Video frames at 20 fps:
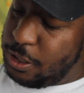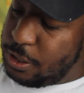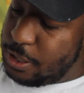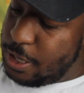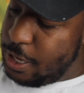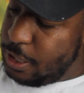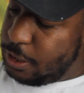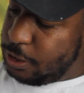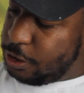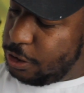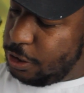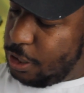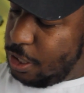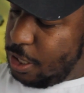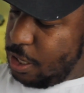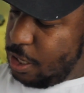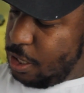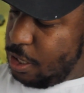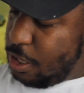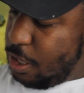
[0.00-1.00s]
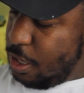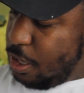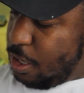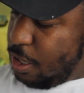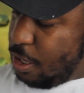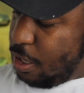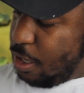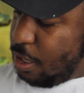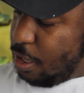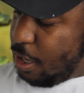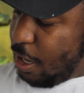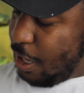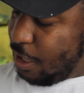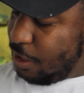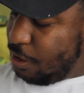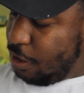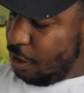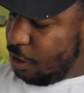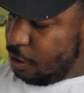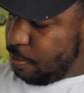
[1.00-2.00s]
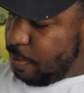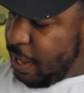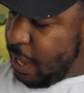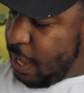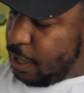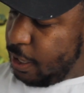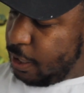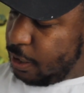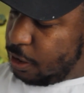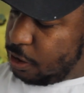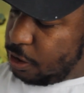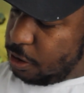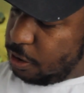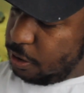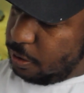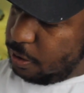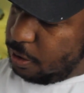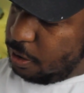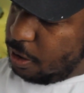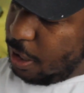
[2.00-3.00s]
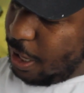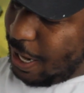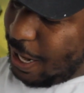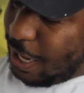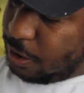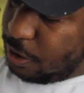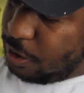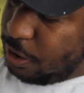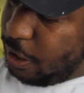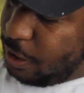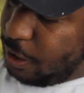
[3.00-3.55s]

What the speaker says: Dutch. I see Spanish. I see